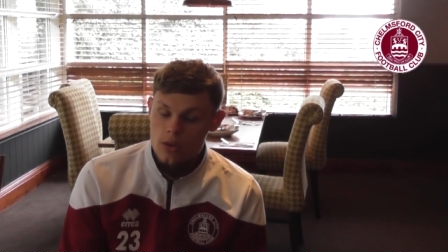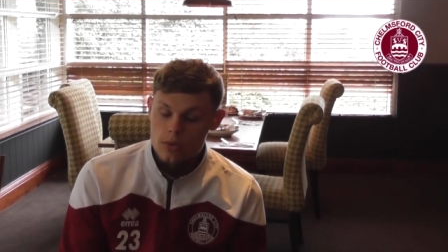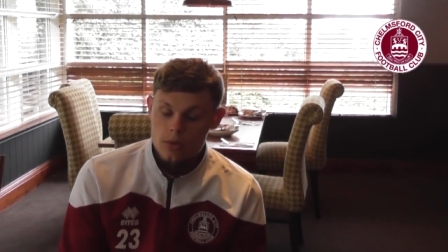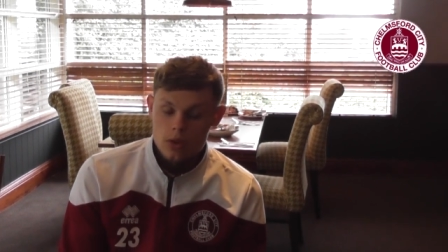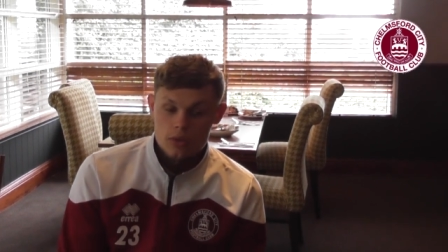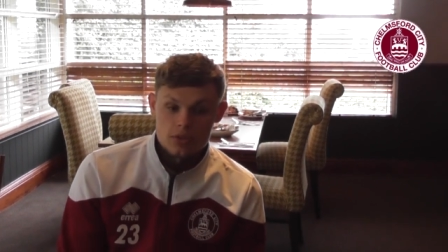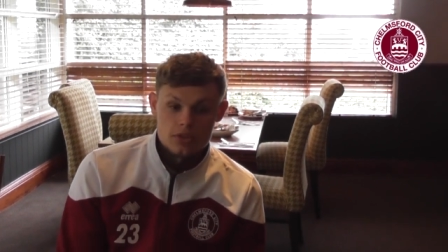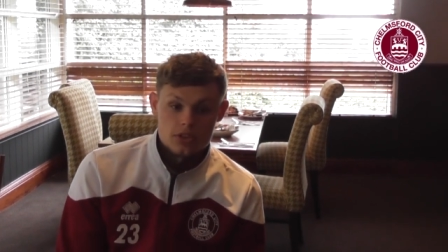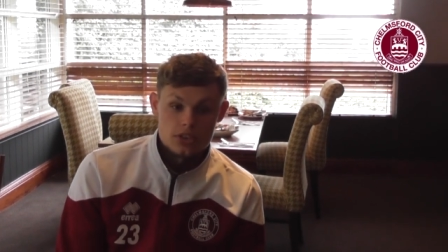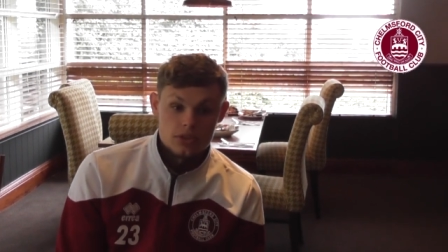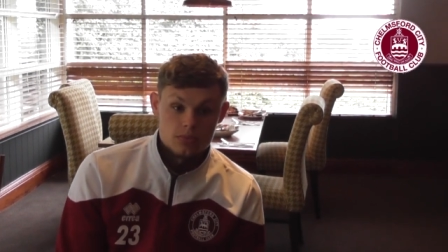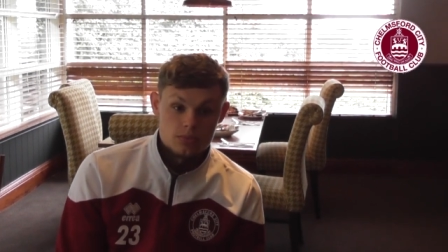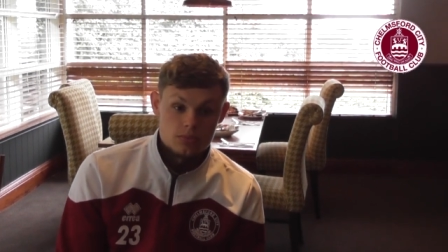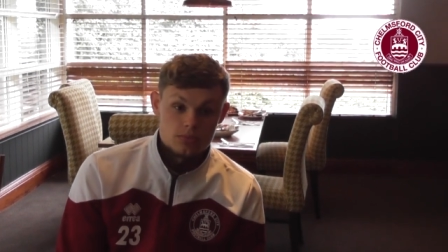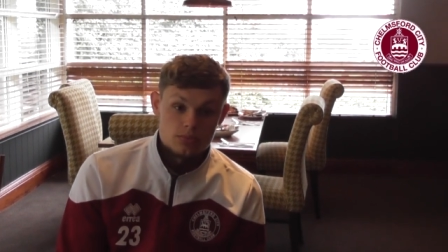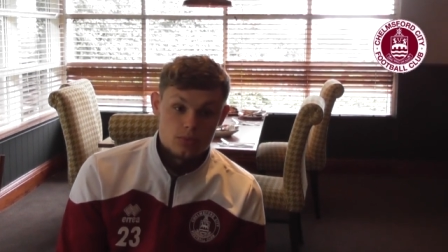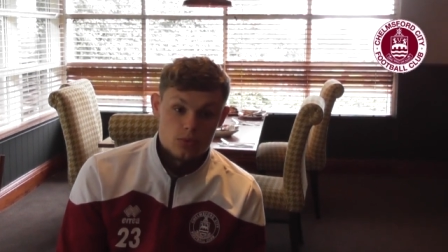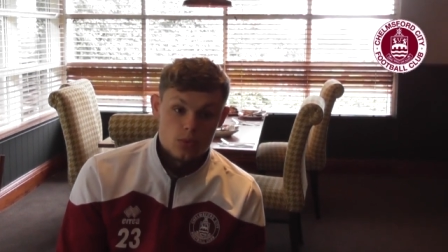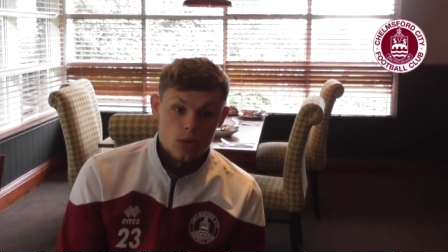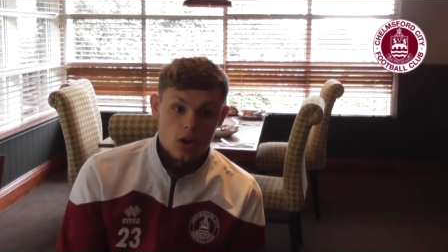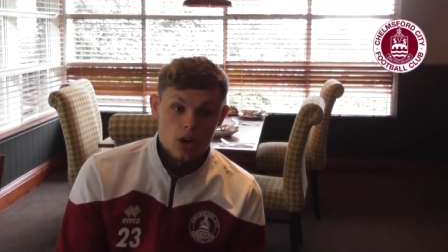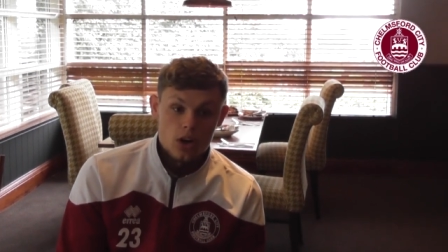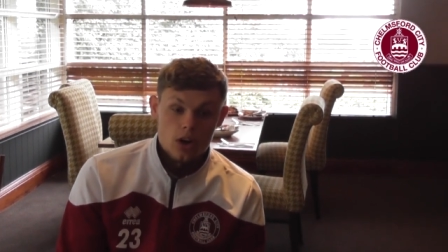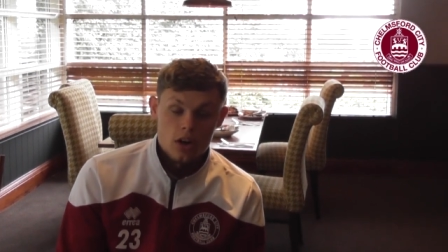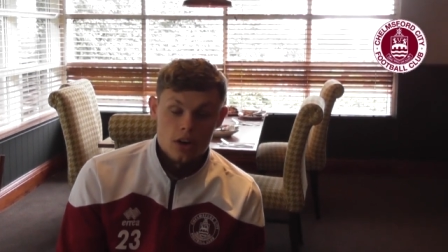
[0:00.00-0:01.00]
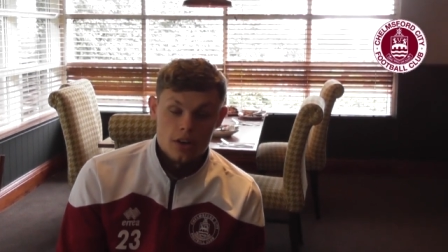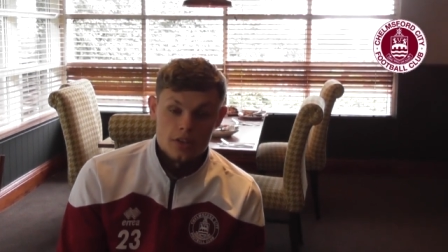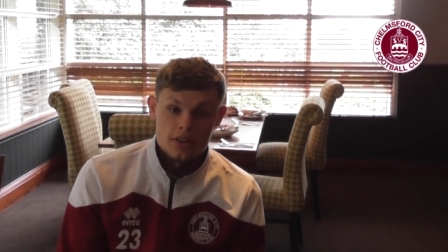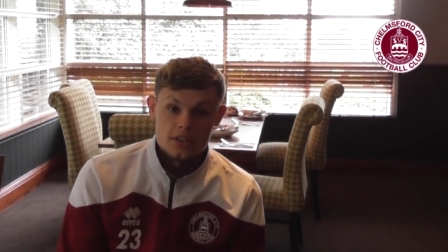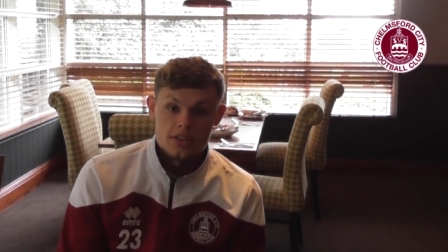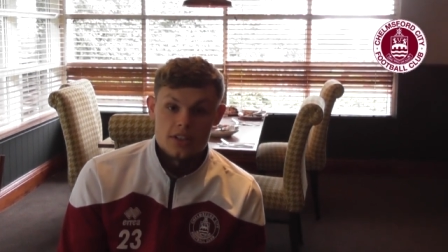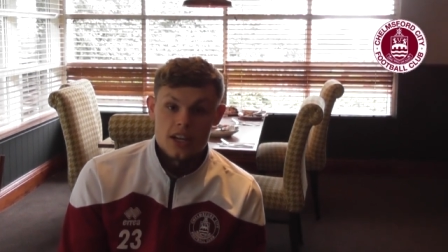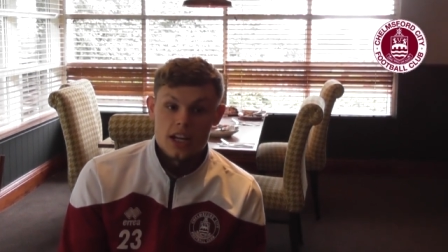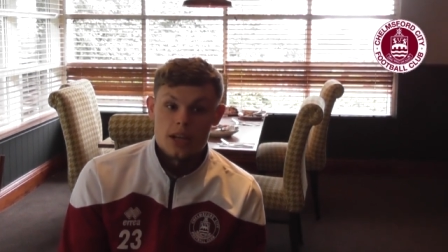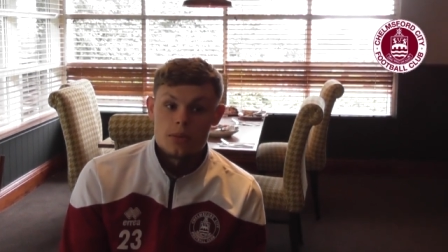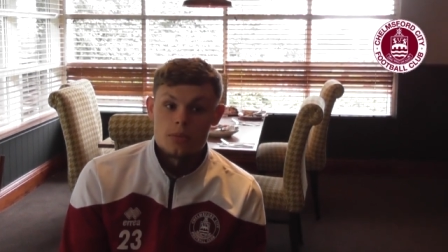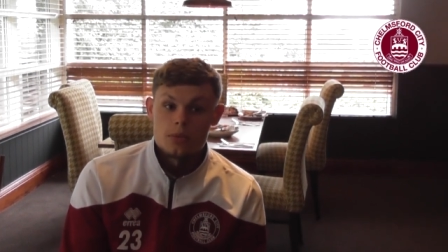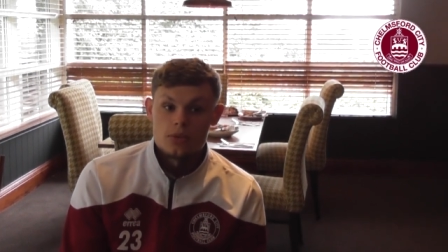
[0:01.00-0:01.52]
obviously quite high on the
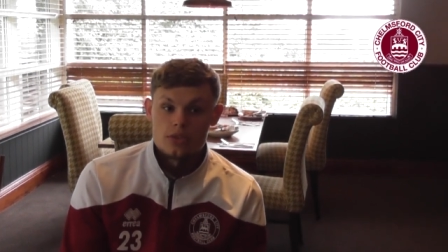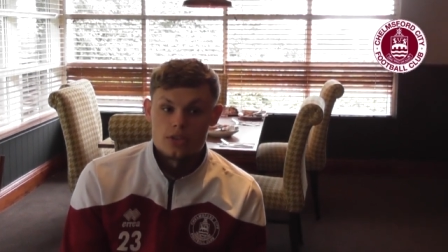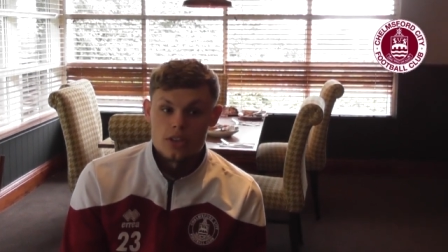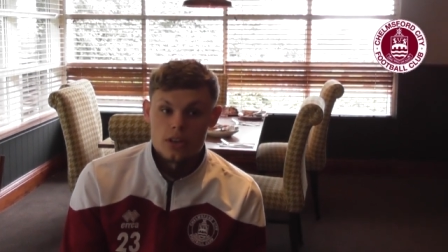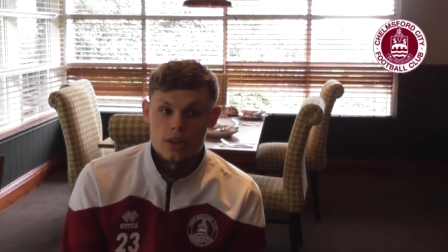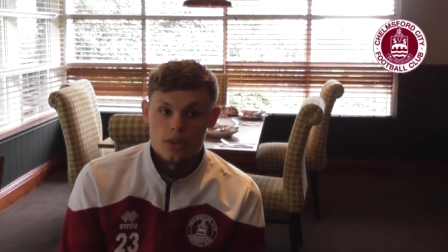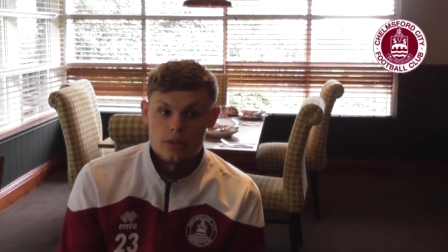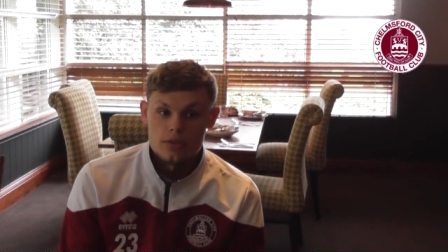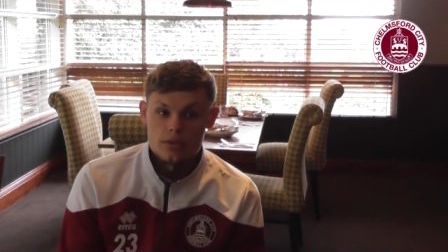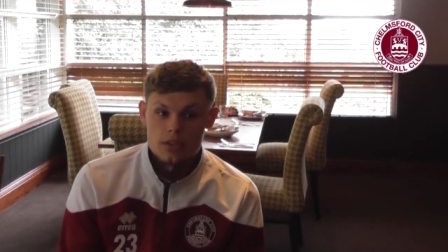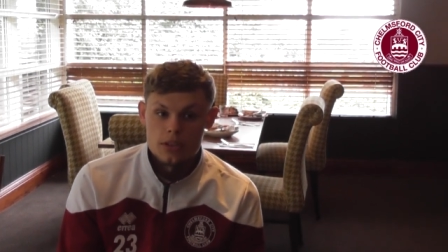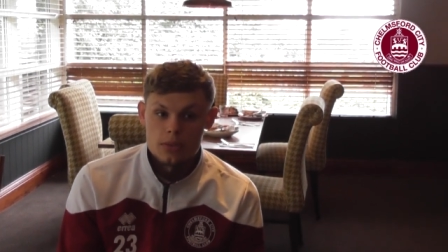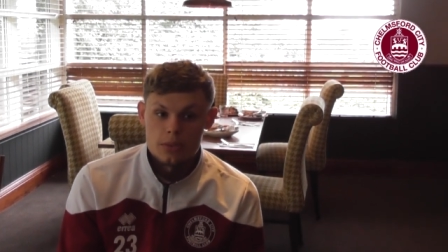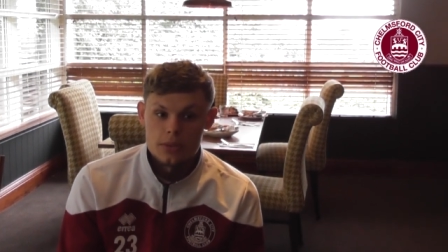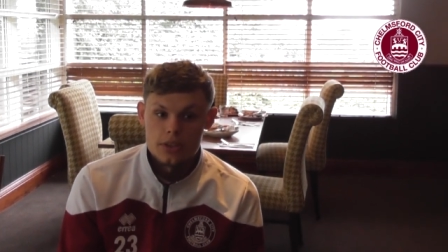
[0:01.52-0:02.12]
table. So hopefully